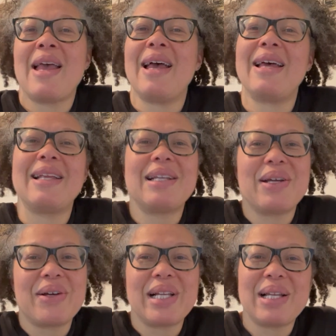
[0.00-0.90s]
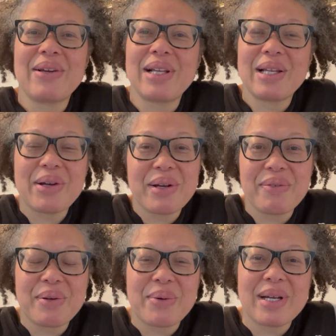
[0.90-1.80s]
Hello,
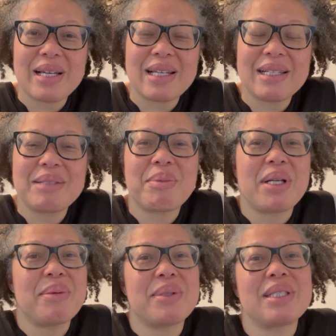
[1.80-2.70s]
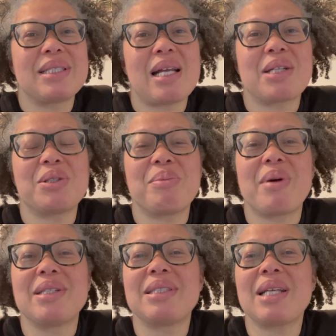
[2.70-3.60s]
everyone. My name is Dr.
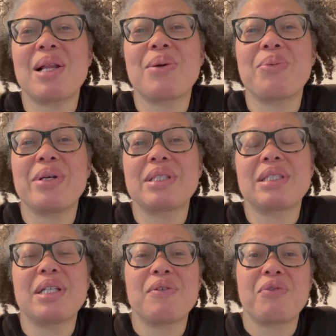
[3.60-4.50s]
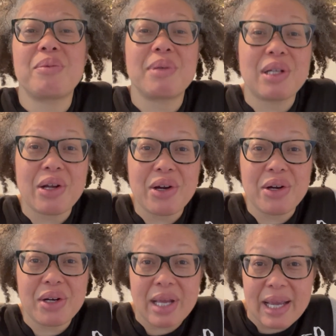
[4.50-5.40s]
Marcella Wilson from
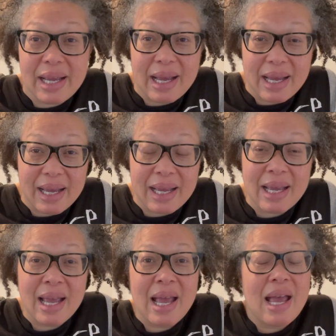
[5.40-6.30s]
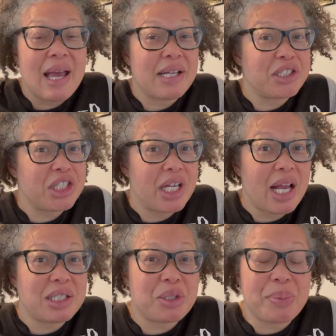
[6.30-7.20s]
Learn AI and
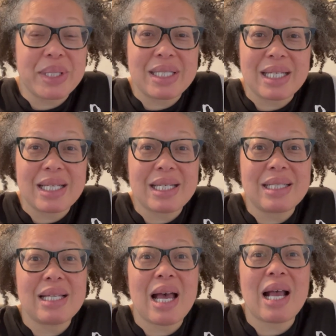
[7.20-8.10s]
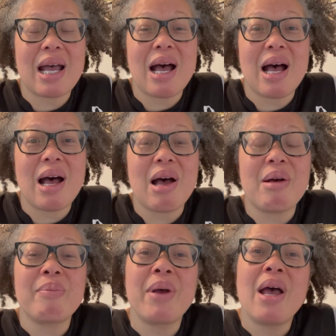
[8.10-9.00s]

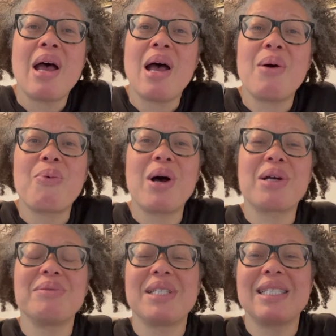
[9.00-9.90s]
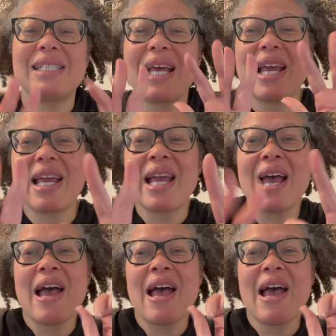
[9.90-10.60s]
ChatGPT.com, and welcome to day